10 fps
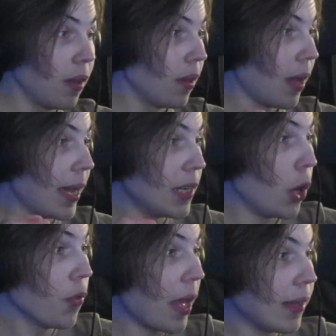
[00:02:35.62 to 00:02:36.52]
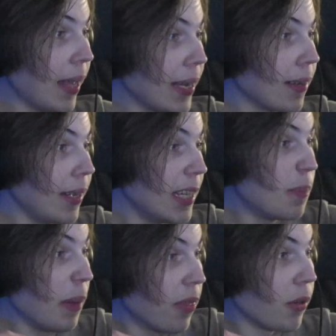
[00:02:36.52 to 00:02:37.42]
I know that, like, it's
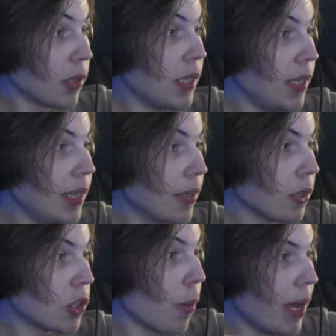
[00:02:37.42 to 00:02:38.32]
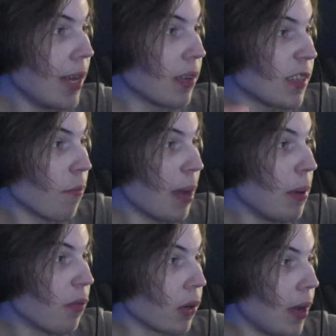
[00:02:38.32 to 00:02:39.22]
been 13 years, so many of us have maybe
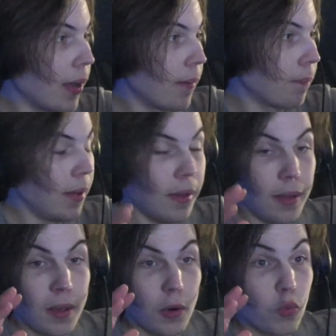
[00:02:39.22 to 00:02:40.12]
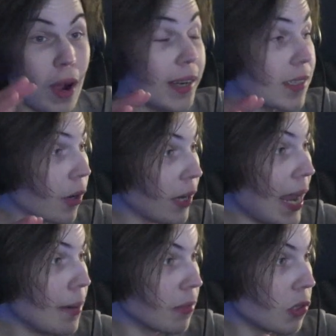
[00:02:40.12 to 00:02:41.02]
forgotten. Rockstar
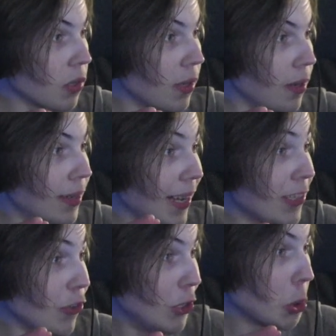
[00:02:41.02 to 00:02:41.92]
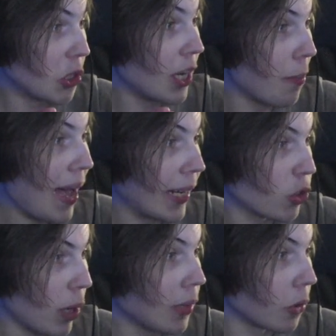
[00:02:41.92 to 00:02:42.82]
Games doesn't do cinematic
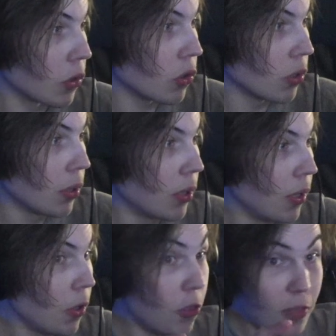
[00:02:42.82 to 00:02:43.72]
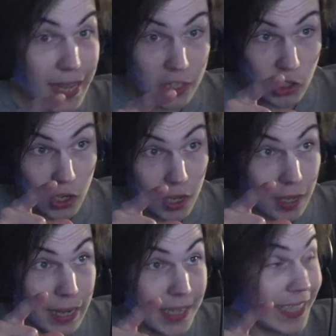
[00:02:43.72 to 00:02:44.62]
trailers. This
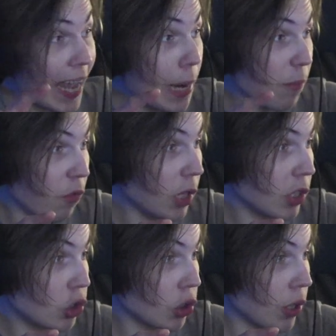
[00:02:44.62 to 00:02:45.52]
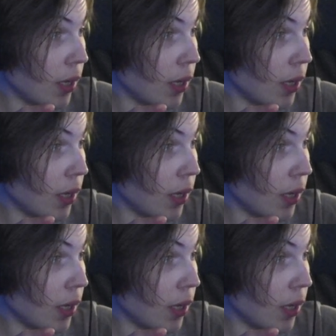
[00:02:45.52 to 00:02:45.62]
is game footage.